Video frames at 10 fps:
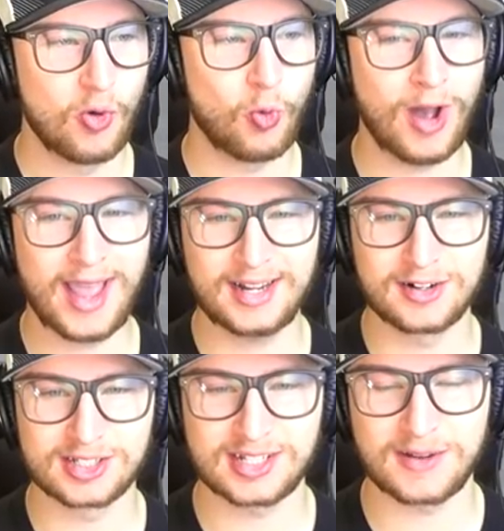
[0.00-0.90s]

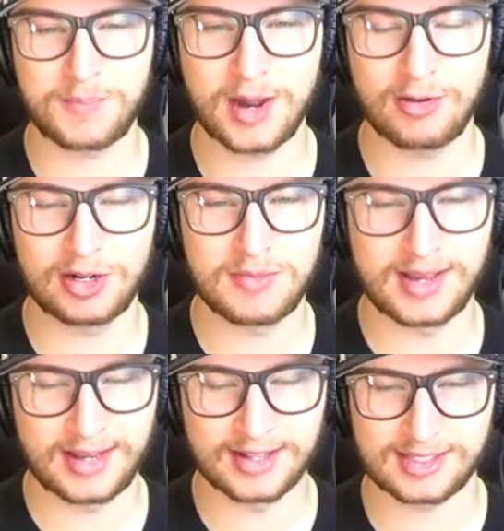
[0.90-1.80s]
Wagner is going to bury one,
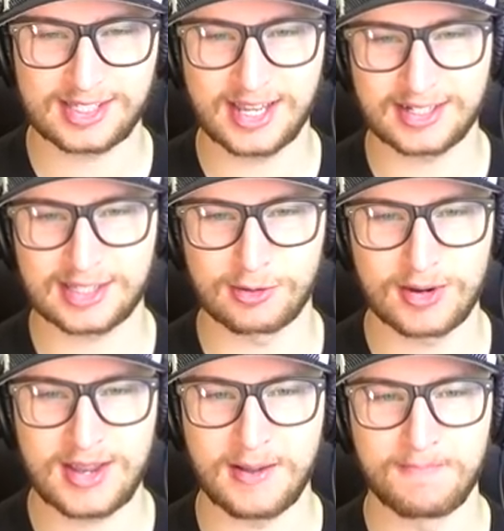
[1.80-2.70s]
making it 6
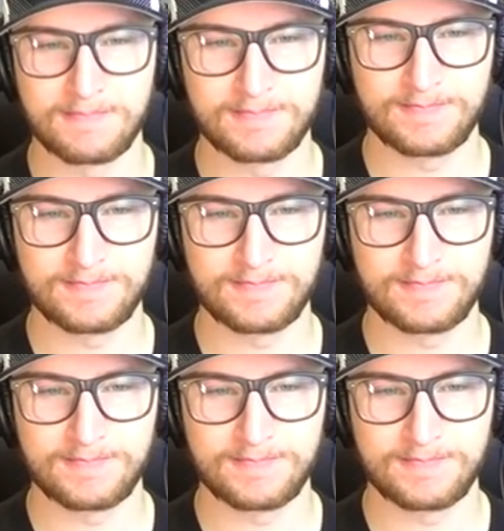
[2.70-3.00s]
3.